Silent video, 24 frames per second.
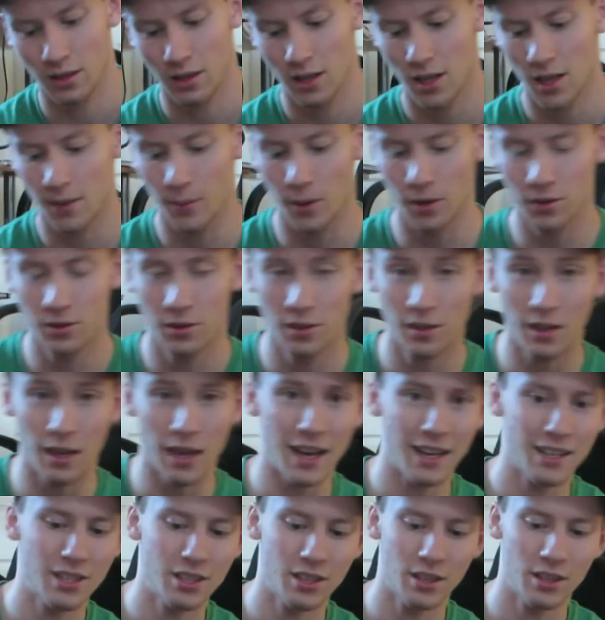I'm also
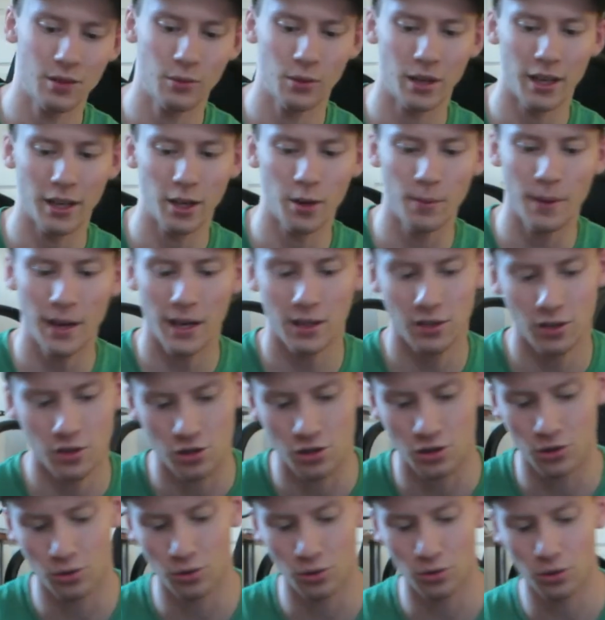when I go back to
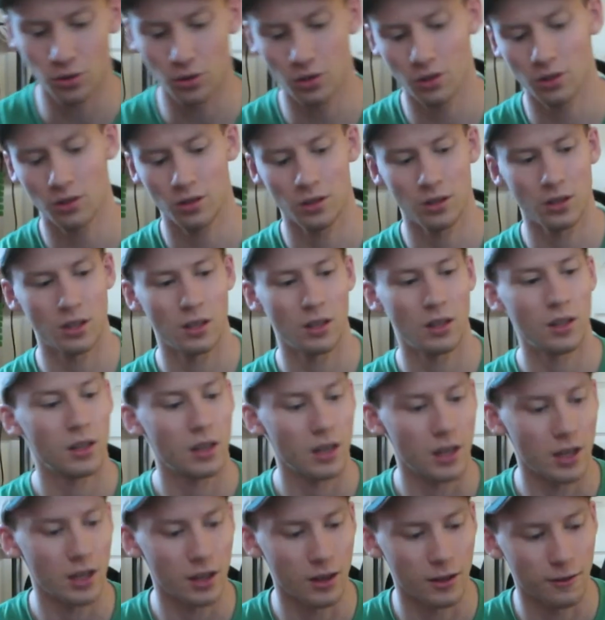school
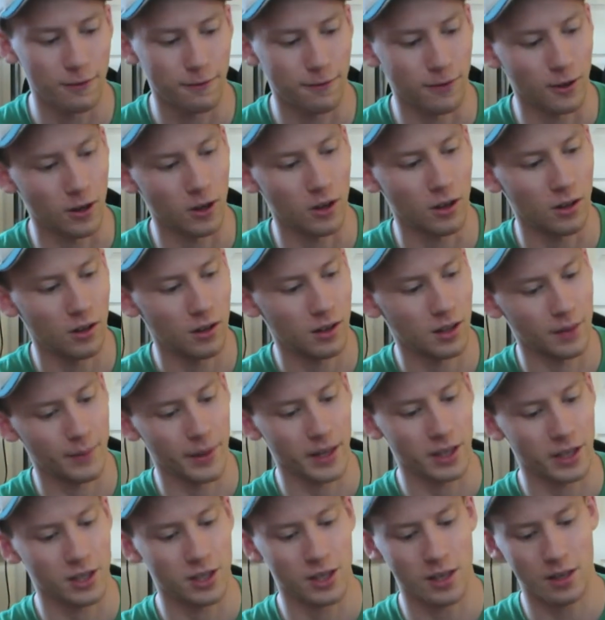in the fall, I'm
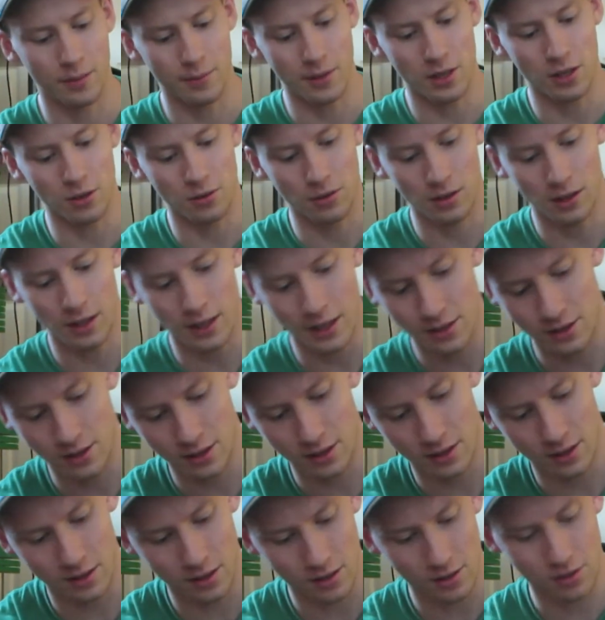actually gonna be utilizing
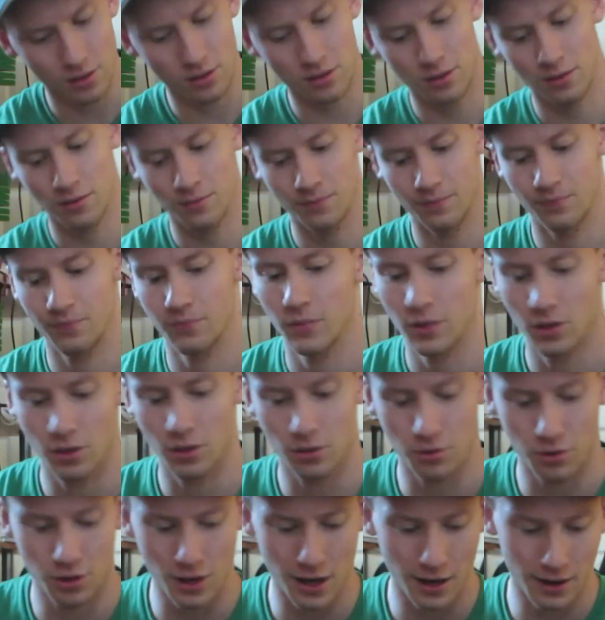this. So
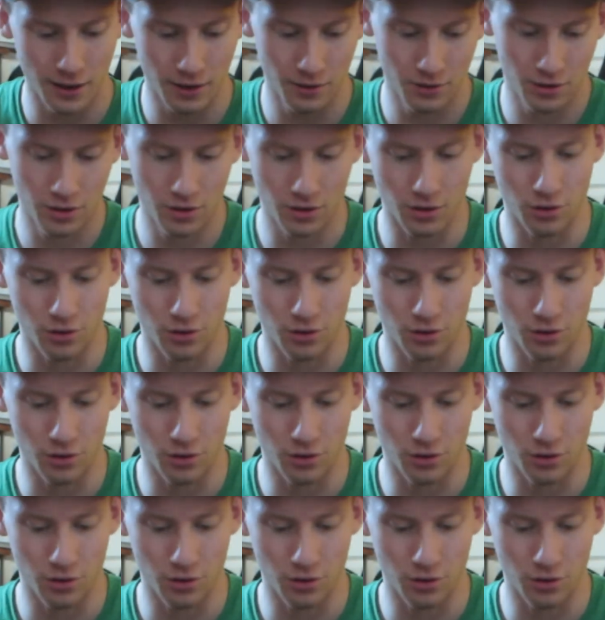shout out to